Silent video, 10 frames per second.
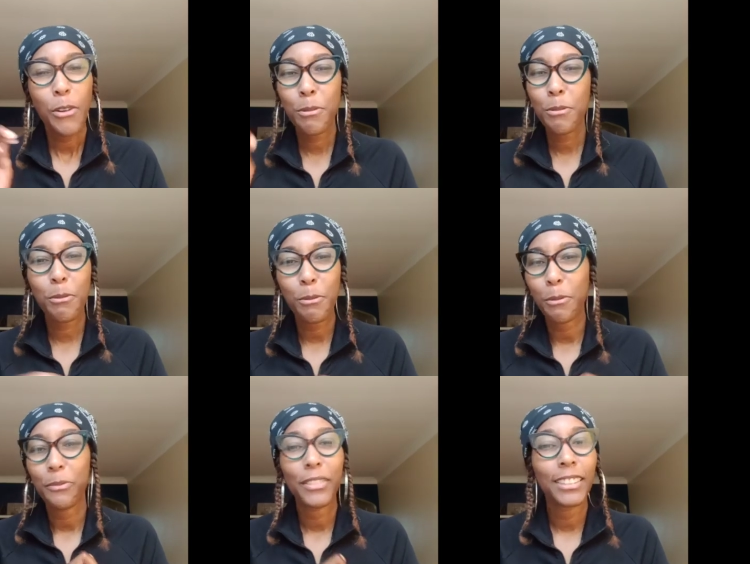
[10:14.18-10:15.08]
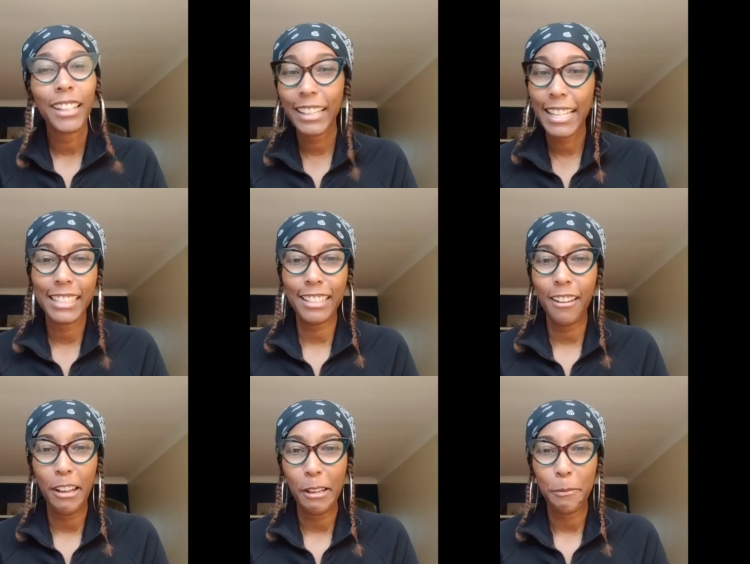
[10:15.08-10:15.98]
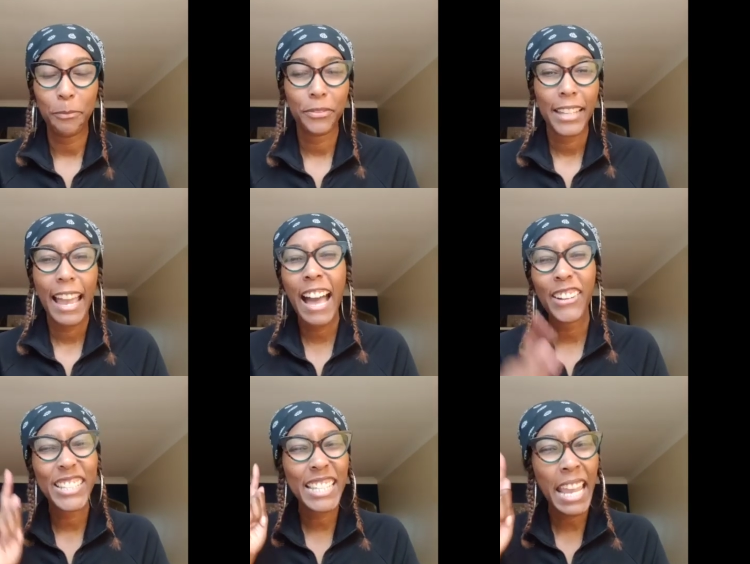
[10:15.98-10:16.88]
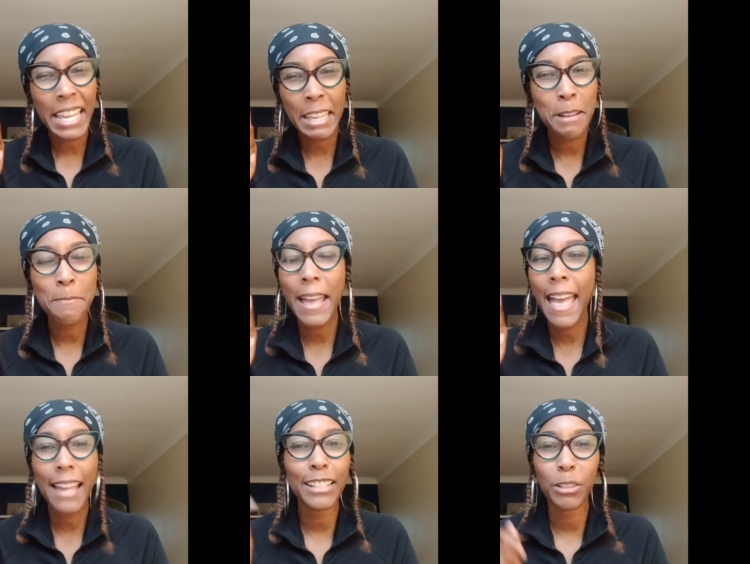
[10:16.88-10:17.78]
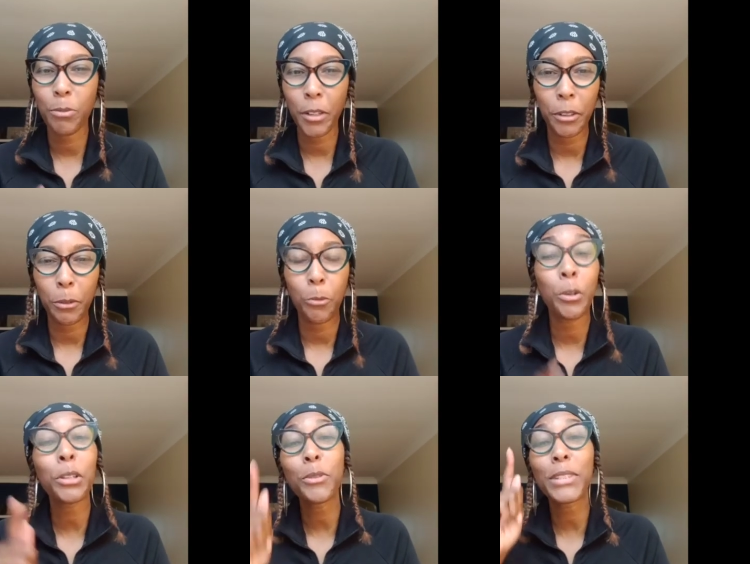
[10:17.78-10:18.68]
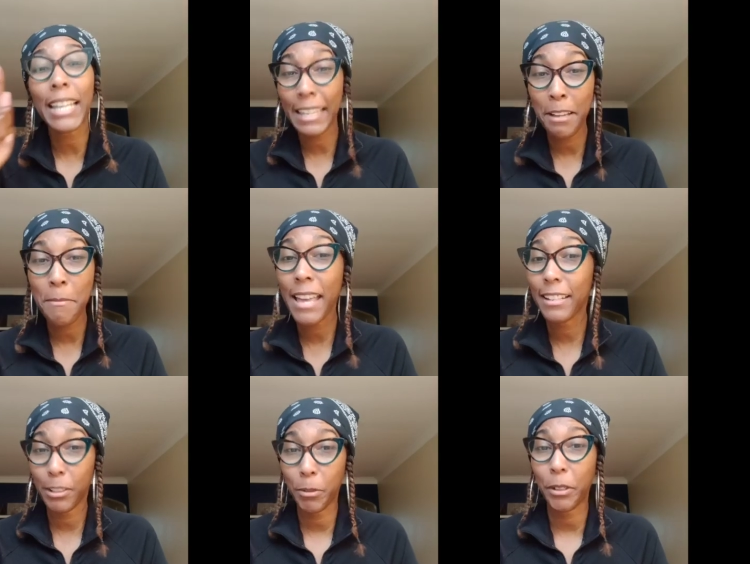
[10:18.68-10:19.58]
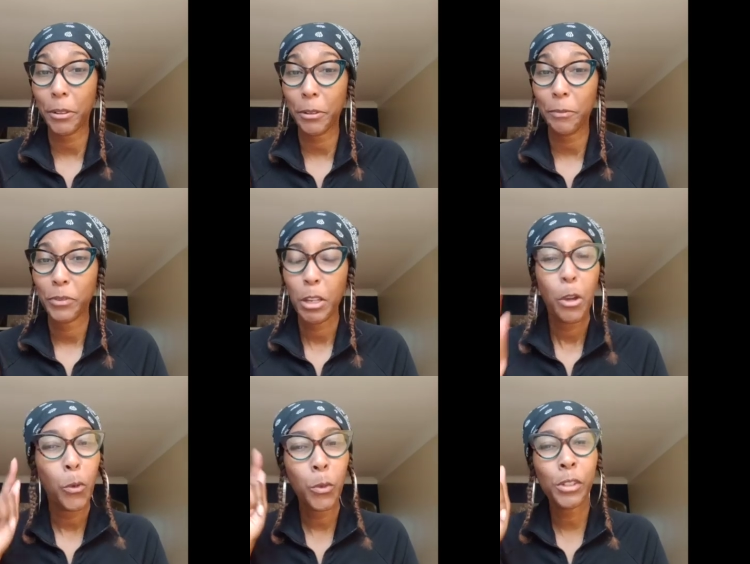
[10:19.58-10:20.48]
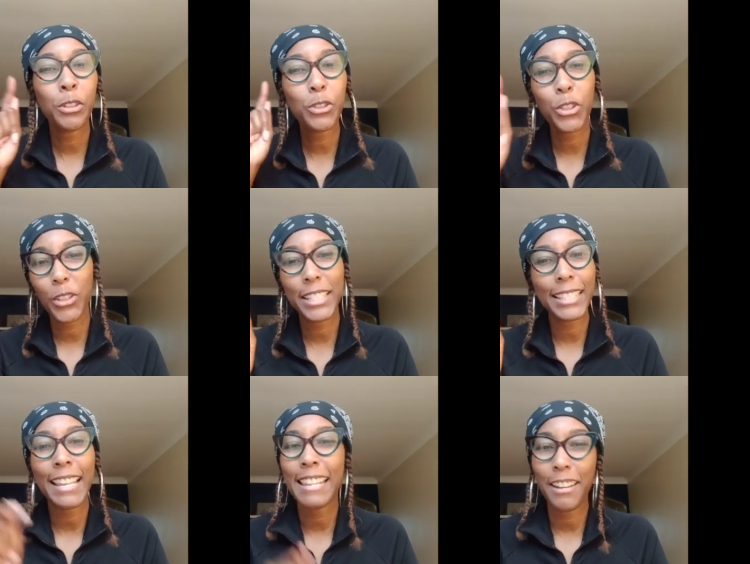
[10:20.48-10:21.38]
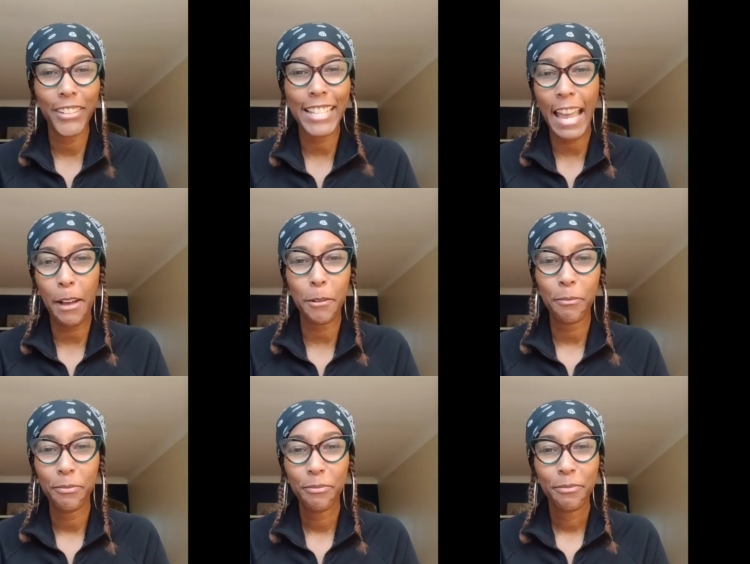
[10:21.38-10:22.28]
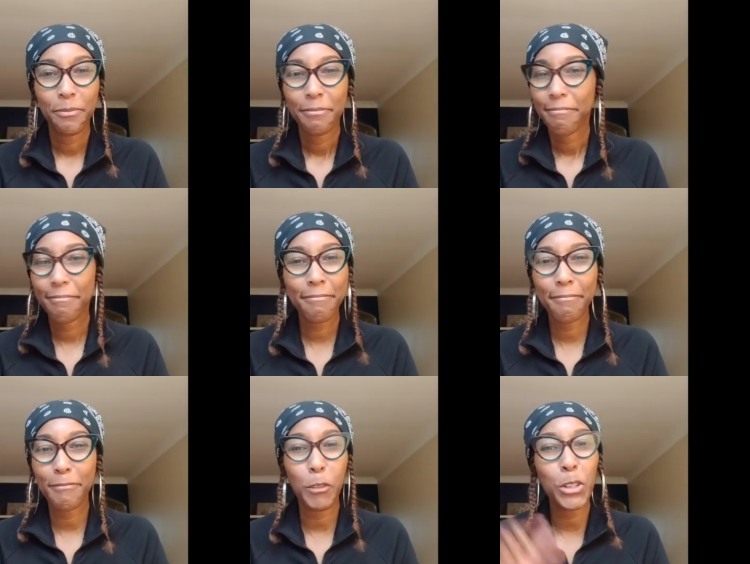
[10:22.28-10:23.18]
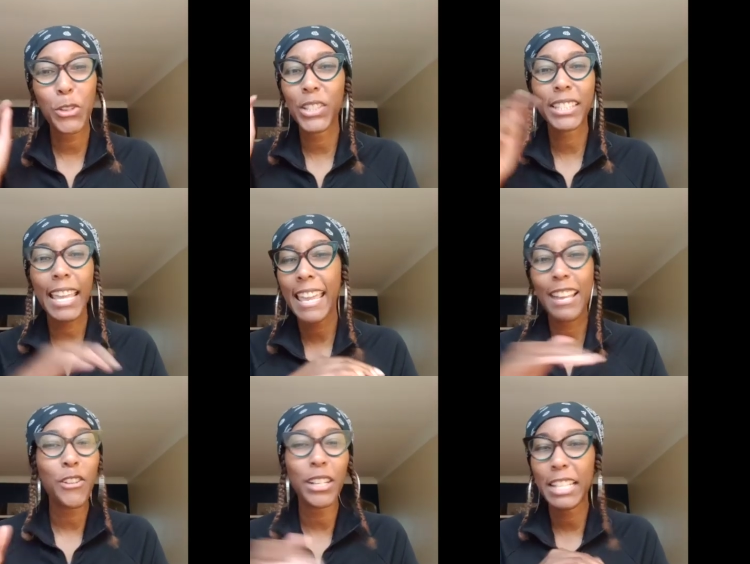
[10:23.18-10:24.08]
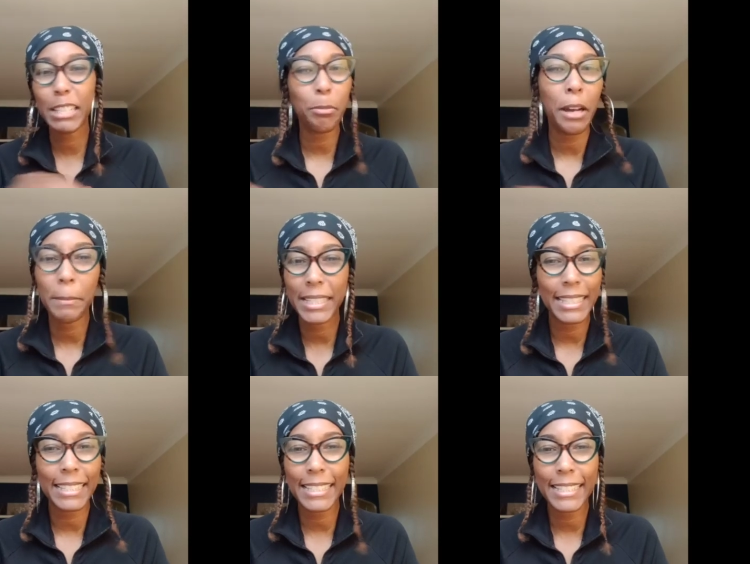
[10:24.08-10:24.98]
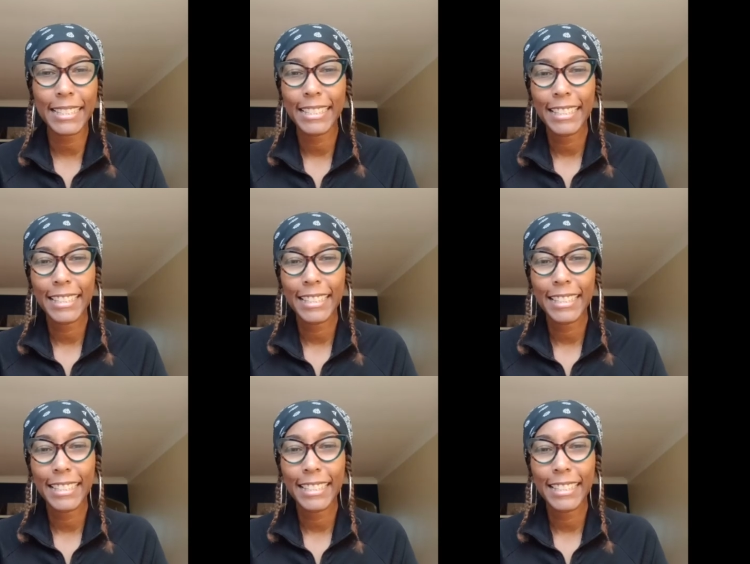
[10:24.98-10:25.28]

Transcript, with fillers: Ooh, love that song. I'll take him at his word. Will you take him at his word? Will you trust and never doubt? Mm, will you stand on his promises?